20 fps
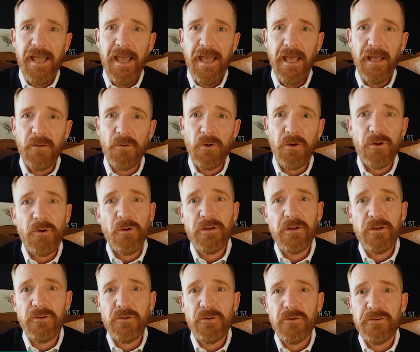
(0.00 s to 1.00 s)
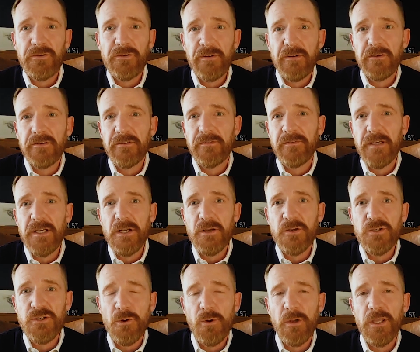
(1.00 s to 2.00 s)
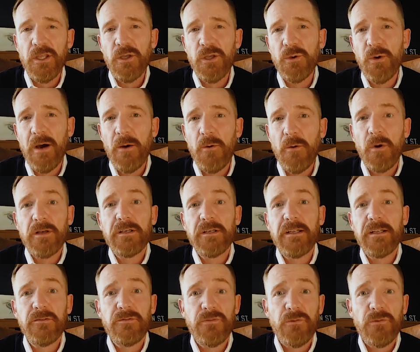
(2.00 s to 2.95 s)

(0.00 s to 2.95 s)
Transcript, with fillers: and are going to do a series of videos showing you what